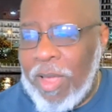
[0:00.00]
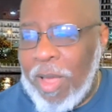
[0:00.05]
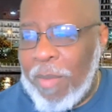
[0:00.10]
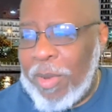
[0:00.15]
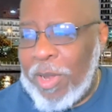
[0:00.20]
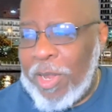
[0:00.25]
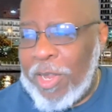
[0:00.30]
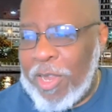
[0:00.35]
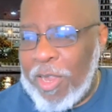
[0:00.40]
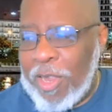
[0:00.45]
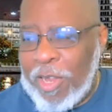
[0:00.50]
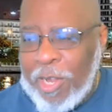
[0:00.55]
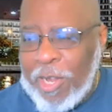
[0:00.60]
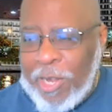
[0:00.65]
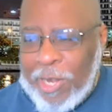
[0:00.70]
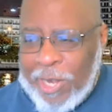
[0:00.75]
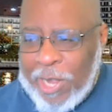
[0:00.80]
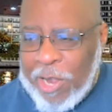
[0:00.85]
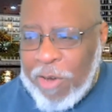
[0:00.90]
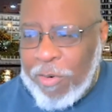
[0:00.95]
I mean, li-
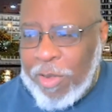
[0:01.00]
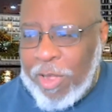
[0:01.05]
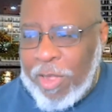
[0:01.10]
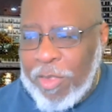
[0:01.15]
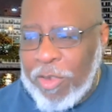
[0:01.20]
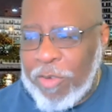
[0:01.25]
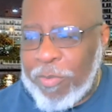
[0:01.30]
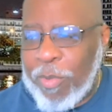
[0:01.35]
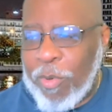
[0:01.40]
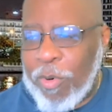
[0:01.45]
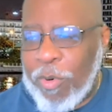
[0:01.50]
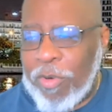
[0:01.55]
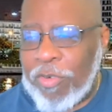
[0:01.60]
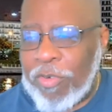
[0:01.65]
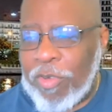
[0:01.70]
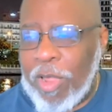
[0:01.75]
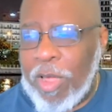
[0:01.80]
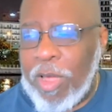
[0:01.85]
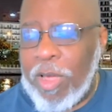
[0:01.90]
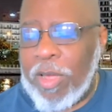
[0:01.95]
literally, this poor
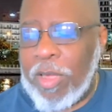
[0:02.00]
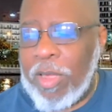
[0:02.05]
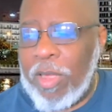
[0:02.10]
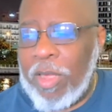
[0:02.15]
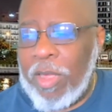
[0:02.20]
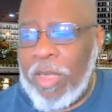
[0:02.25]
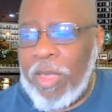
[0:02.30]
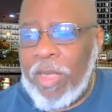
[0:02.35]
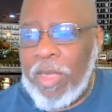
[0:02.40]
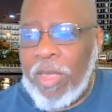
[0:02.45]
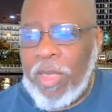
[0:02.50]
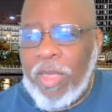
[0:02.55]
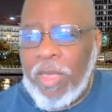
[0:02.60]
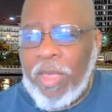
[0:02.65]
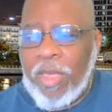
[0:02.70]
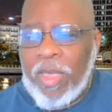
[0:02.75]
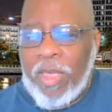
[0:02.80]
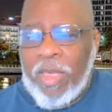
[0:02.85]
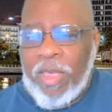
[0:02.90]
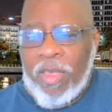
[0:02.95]
slug
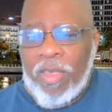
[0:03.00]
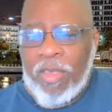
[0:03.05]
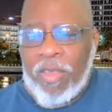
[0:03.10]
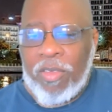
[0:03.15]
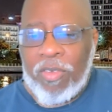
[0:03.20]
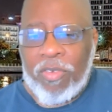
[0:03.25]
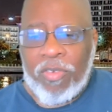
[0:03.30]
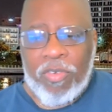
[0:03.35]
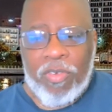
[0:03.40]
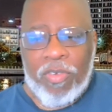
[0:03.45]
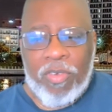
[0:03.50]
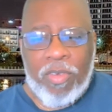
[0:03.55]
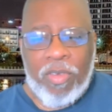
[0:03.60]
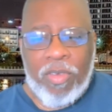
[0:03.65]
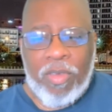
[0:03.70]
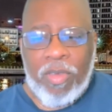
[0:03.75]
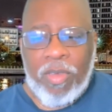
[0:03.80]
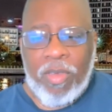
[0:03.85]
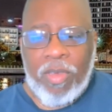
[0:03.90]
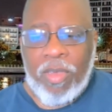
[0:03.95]
is
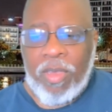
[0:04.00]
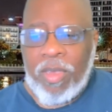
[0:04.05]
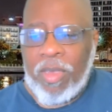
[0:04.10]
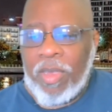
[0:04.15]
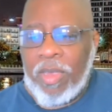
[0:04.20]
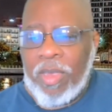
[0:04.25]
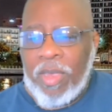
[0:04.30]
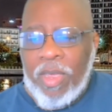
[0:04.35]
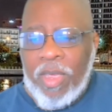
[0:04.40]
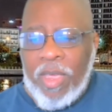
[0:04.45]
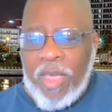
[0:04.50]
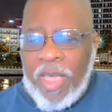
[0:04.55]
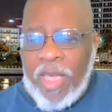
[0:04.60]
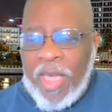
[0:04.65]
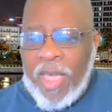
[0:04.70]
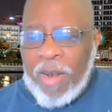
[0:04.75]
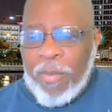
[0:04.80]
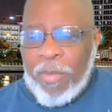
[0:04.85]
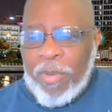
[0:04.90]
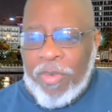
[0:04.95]

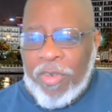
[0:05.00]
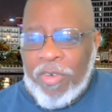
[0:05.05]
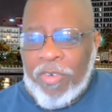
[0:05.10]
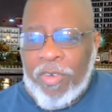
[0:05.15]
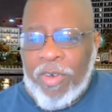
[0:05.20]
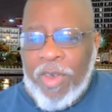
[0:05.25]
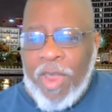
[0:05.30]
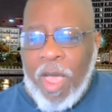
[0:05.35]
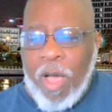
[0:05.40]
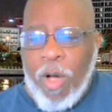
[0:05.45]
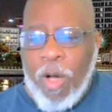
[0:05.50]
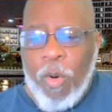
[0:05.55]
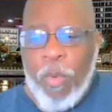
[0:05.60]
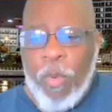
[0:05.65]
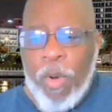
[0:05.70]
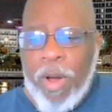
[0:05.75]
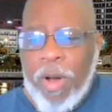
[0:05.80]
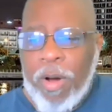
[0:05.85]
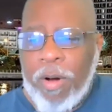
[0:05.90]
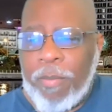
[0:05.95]
in a position now
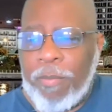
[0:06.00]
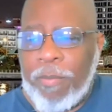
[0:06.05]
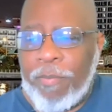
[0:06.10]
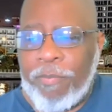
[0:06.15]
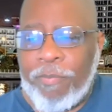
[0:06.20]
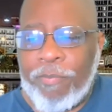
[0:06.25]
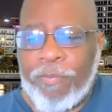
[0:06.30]
where